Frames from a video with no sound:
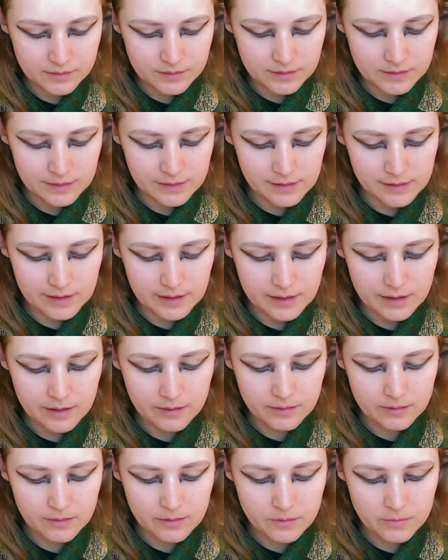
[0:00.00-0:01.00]
Let's see,
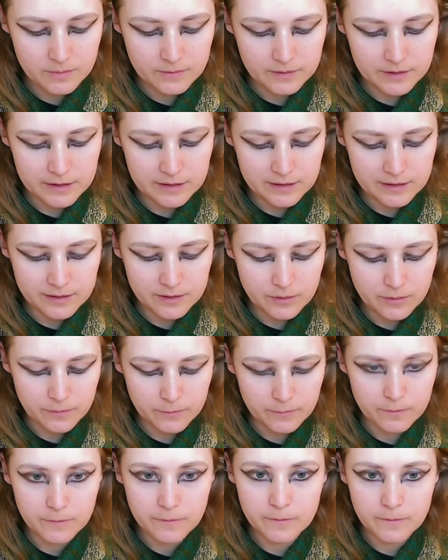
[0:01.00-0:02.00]
hopefully this one
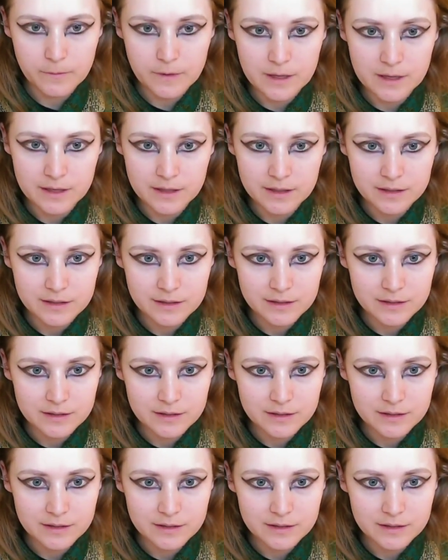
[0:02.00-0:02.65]
fits.